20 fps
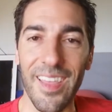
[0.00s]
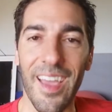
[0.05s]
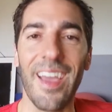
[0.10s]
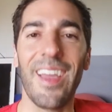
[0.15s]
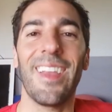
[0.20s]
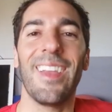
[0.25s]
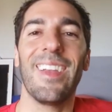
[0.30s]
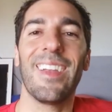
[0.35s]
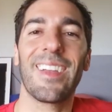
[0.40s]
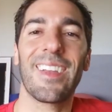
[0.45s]

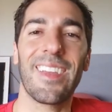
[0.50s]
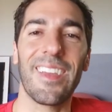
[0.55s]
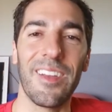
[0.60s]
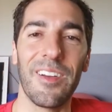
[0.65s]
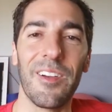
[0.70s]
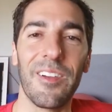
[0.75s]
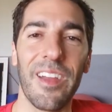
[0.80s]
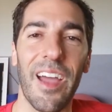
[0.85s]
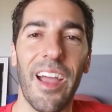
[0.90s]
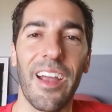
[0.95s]
that
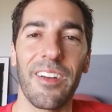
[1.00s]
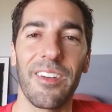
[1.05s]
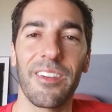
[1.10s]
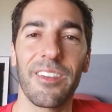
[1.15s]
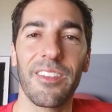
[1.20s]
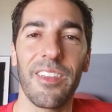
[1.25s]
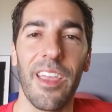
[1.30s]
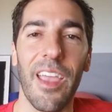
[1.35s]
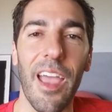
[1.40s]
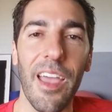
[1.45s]
keto
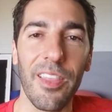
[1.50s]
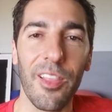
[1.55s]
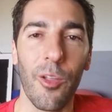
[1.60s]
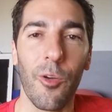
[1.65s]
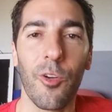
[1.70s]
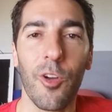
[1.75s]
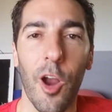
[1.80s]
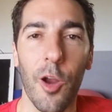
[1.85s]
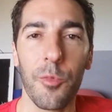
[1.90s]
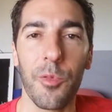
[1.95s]
dieters and
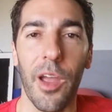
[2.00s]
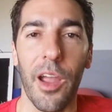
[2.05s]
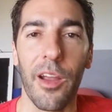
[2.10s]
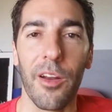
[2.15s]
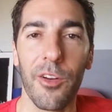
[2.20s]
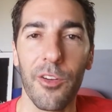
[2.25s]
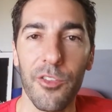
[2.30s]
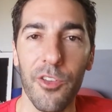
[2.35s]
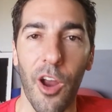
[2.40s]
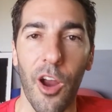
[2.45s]
low carb
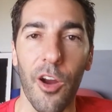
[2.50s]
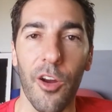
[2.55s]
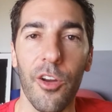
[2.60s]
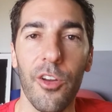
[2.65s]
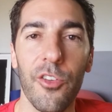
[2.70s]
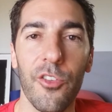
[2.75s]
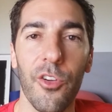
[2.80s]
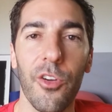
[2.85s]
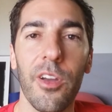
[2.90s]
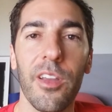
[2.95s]
dieters are
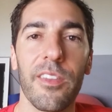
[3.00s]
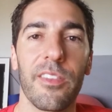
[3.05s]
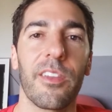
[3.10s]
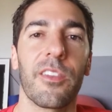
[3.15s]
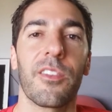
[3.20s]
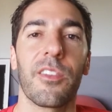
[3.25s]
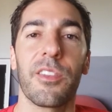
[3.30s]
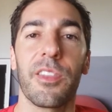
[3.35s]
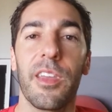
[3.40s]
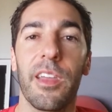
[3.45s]
enjoying
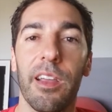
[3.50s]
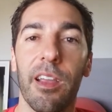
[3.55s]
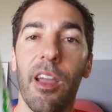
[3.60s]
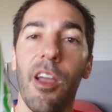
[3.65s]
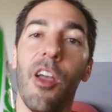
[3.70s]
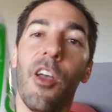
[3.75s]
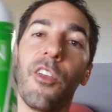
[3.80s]
such a thing.